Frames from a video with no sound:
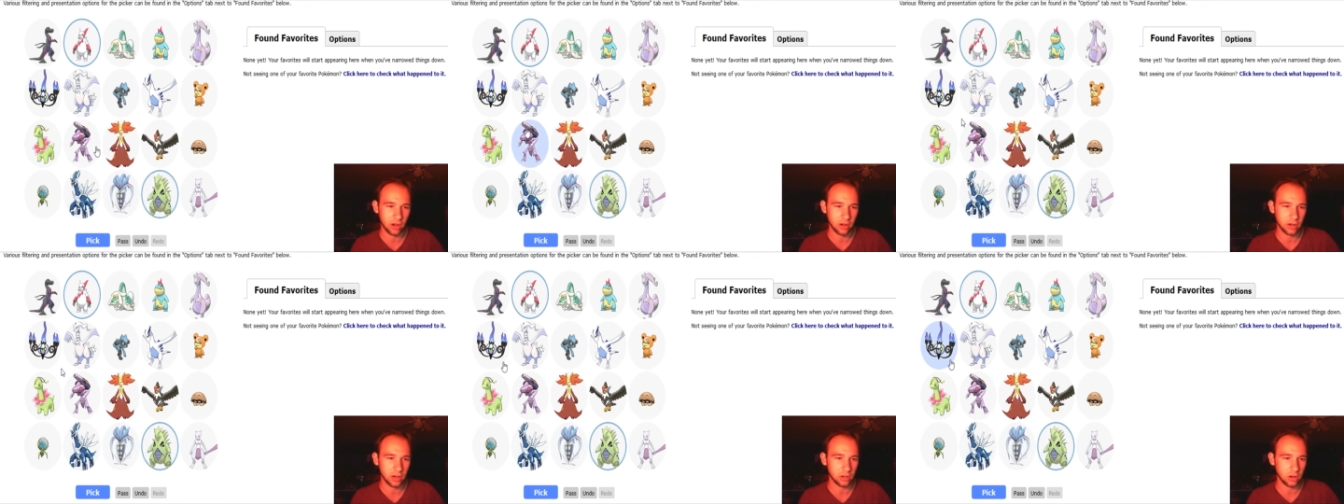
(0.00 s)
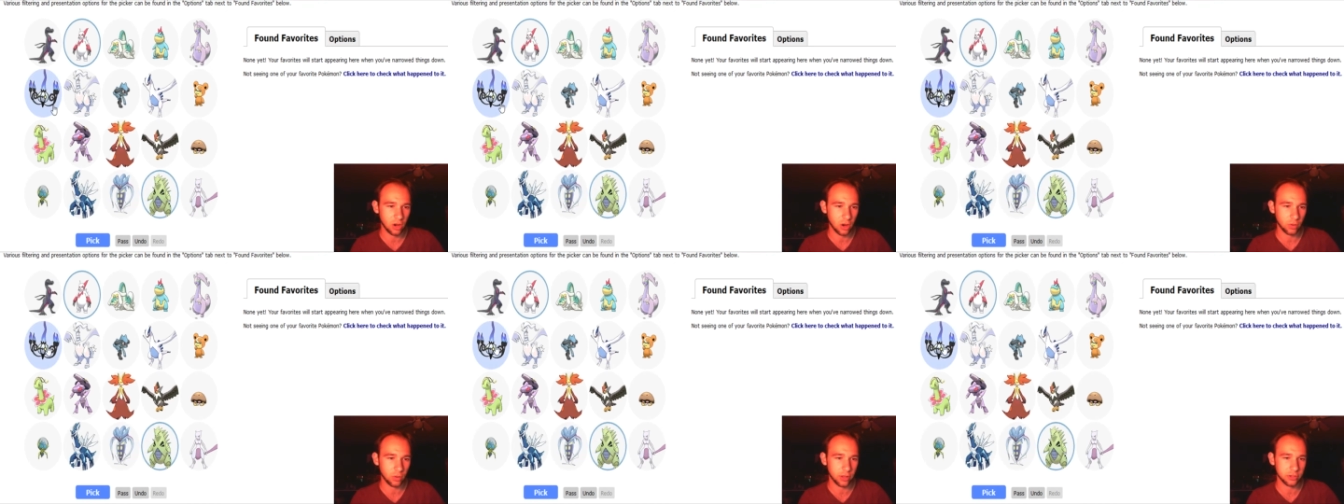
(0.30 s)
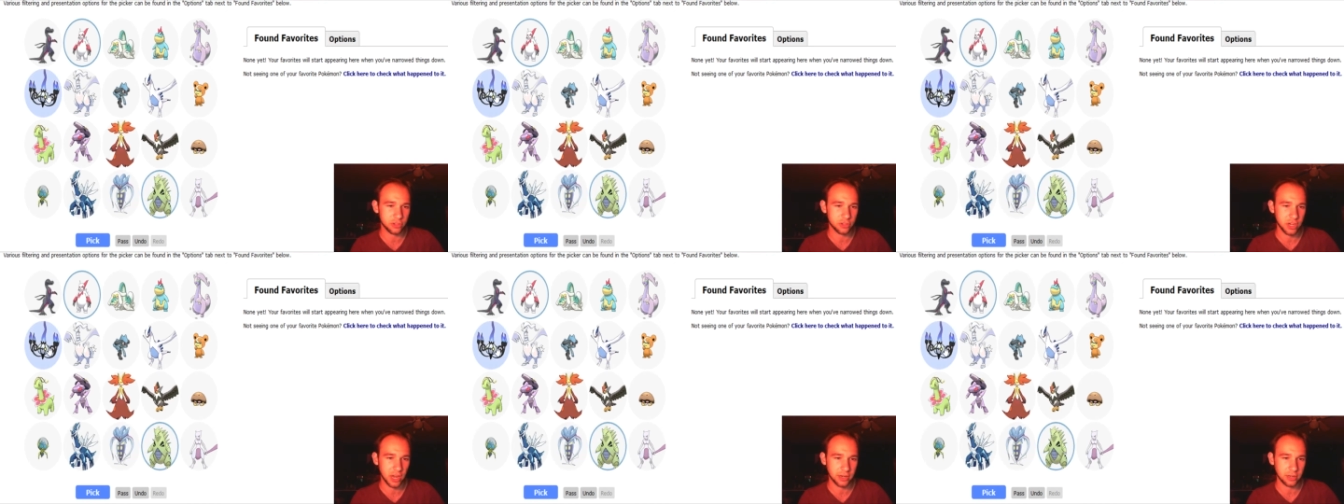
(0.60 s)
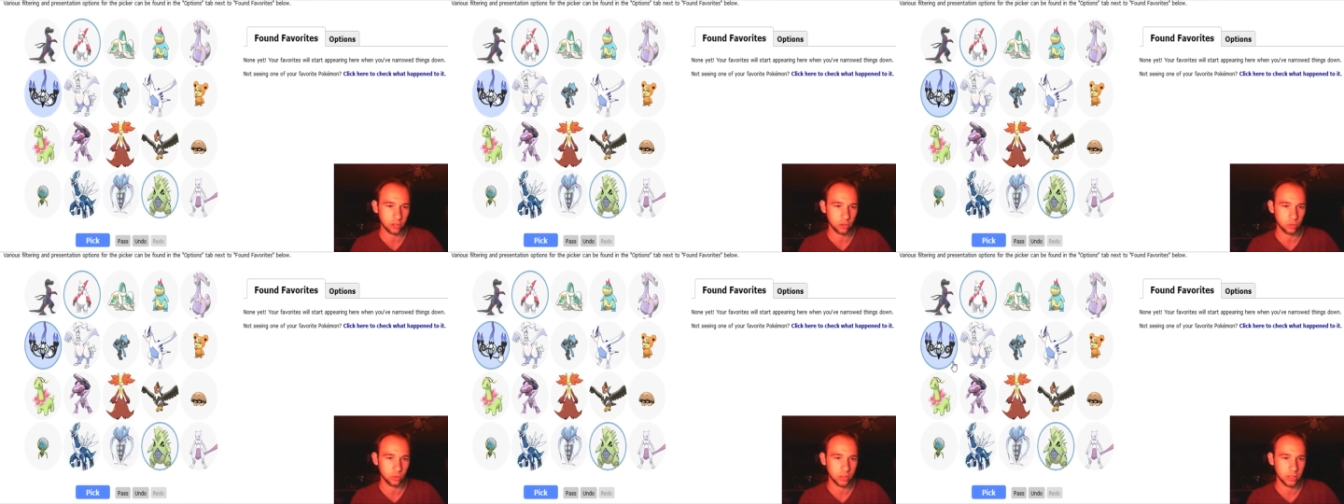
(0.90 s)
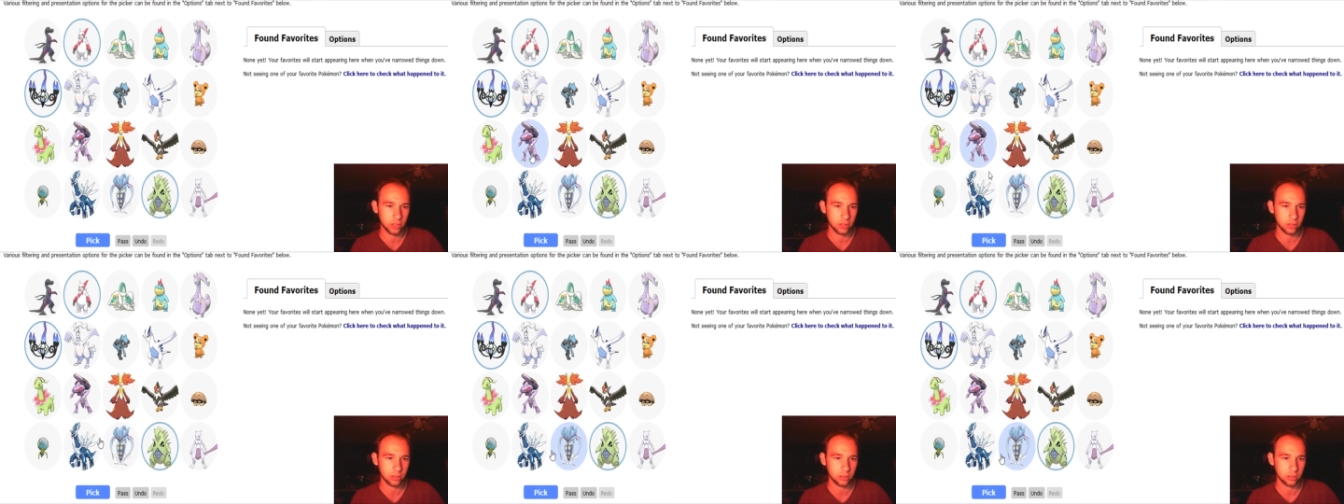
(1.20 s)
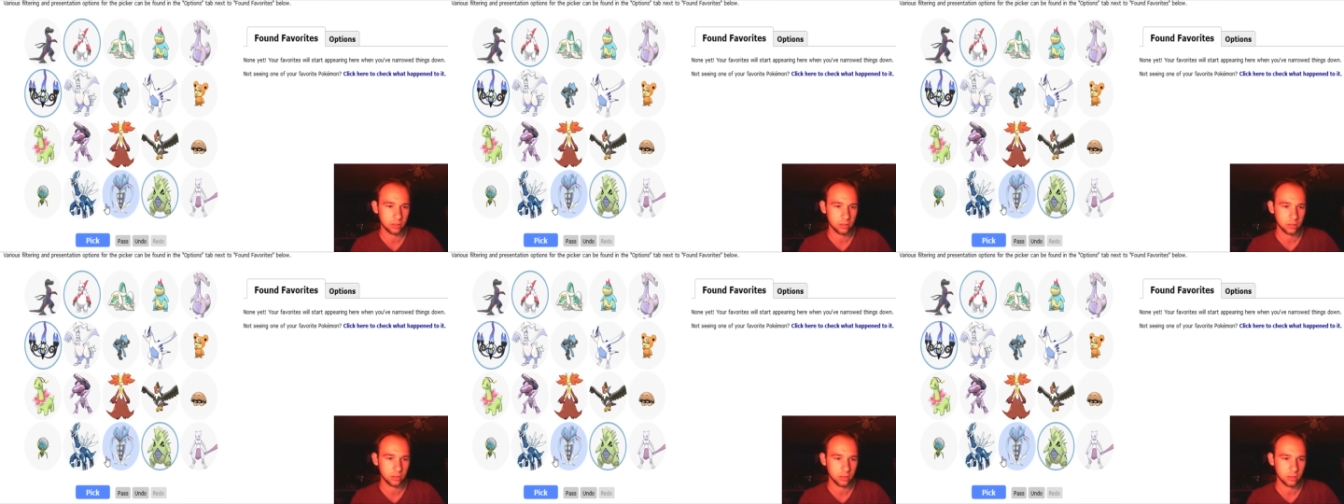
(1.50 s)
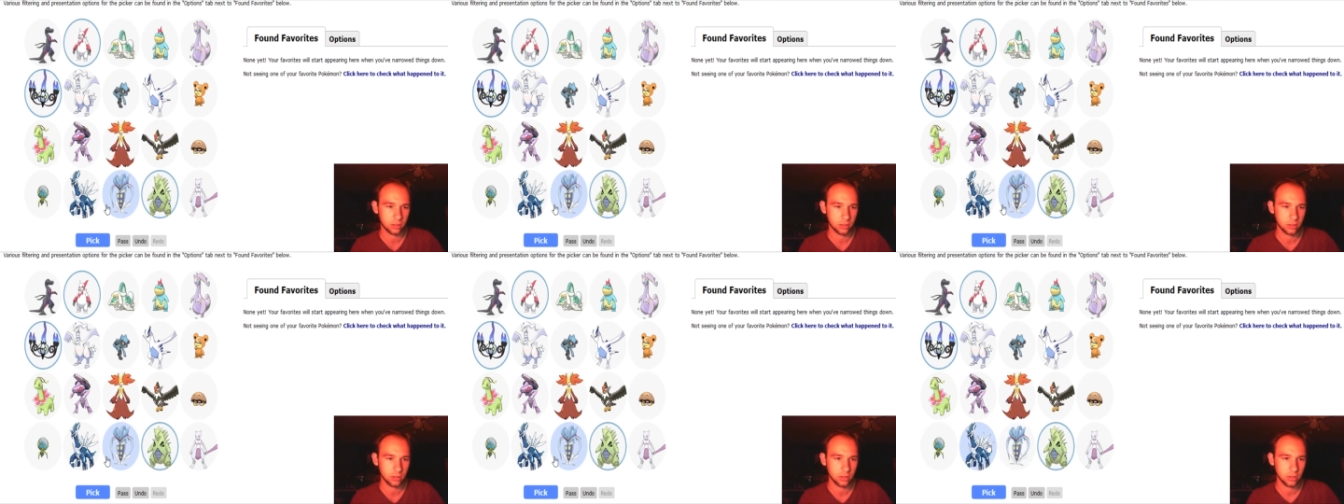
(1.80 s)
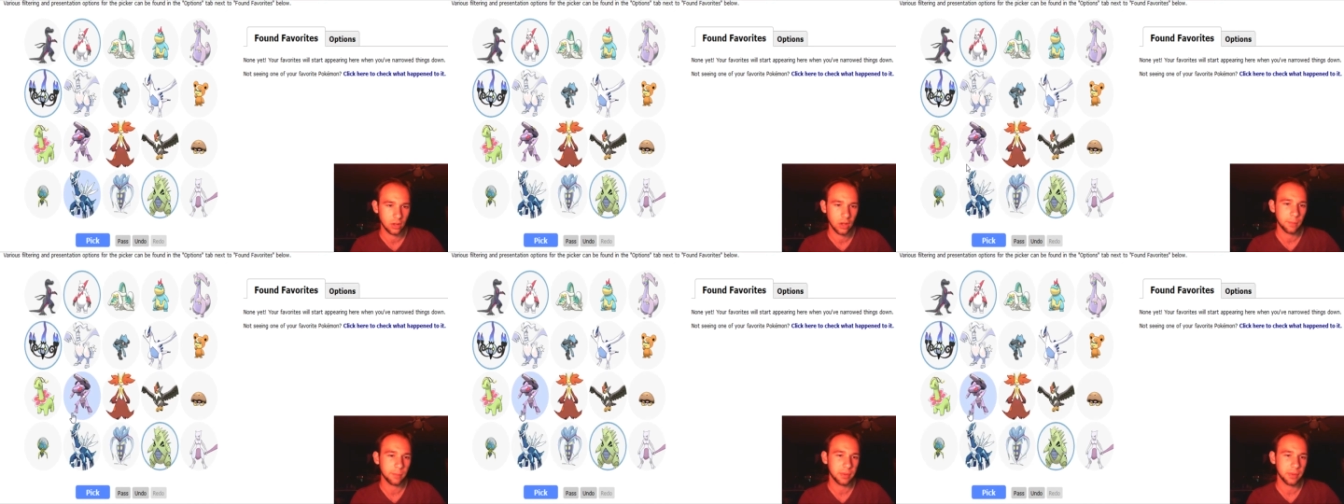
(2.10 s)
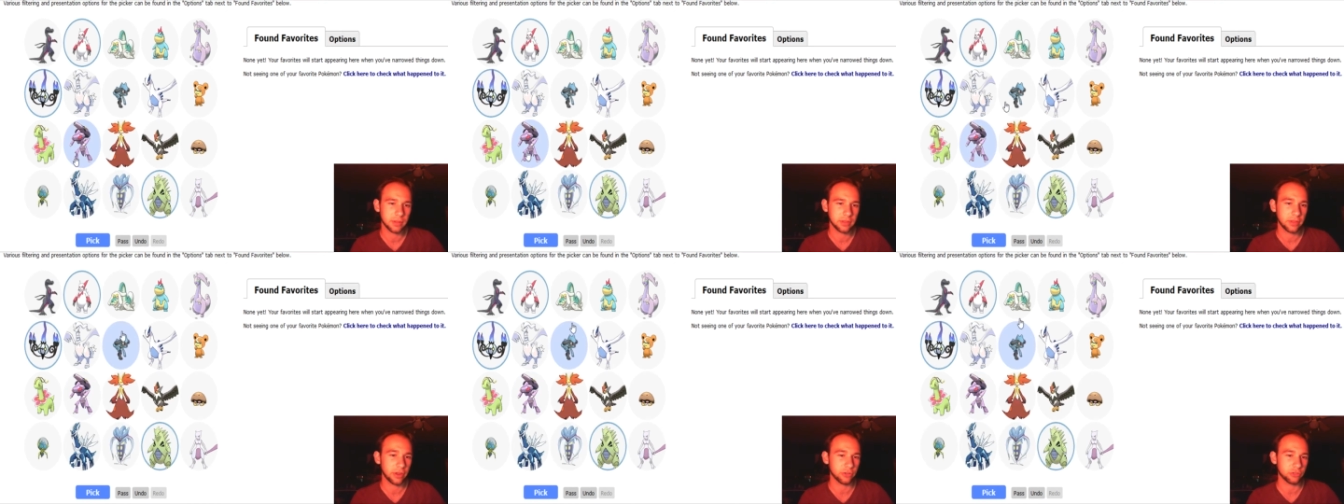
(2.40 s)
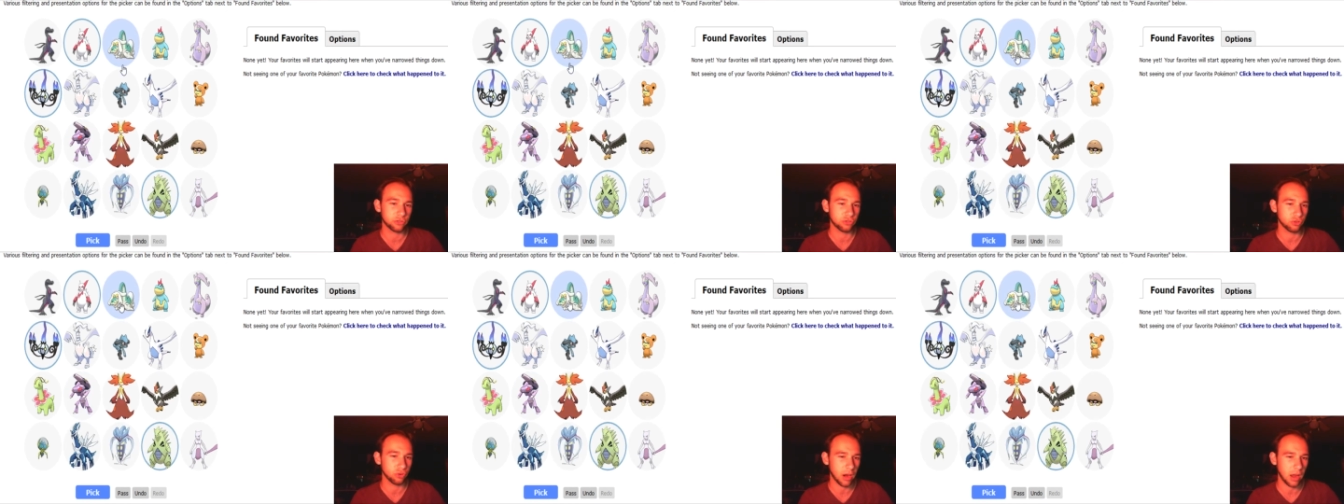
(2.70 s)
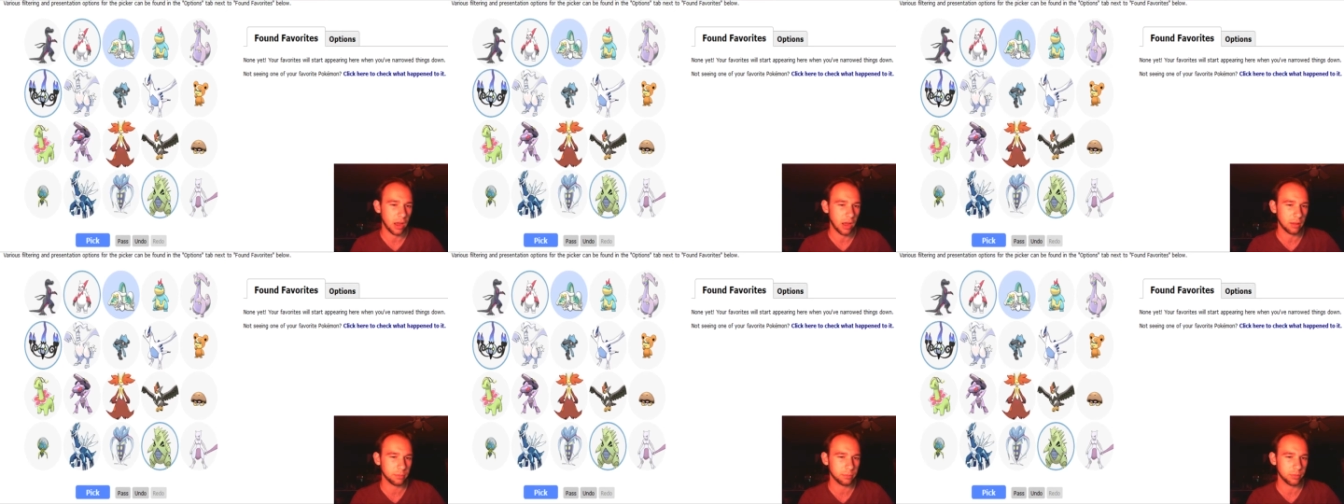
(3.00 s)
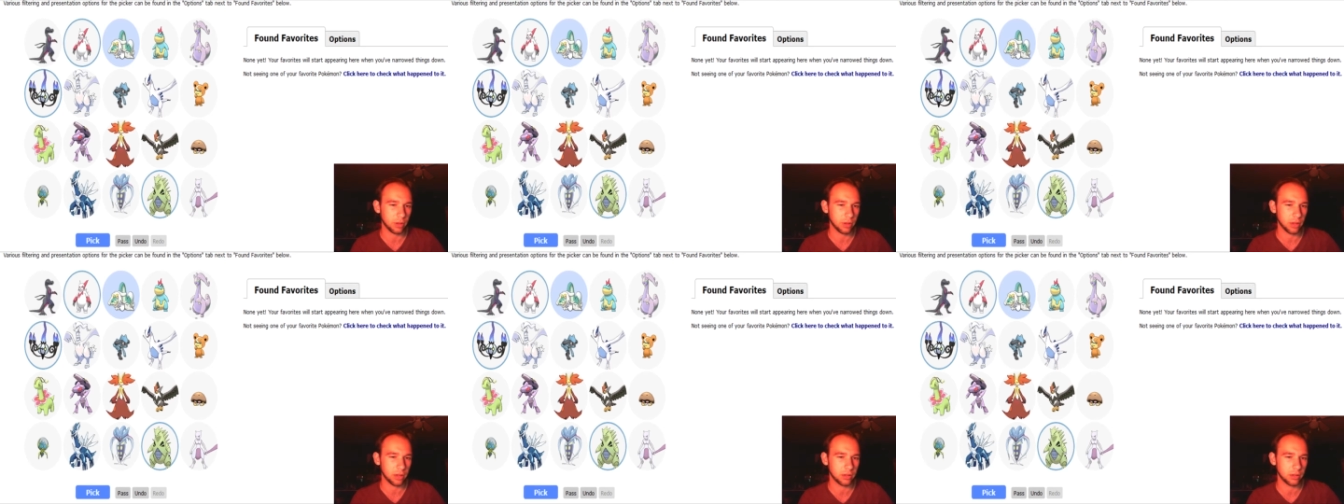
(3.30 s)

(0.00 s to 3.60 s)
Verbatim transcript: And I'll go with Chandelure. But there's Drampa.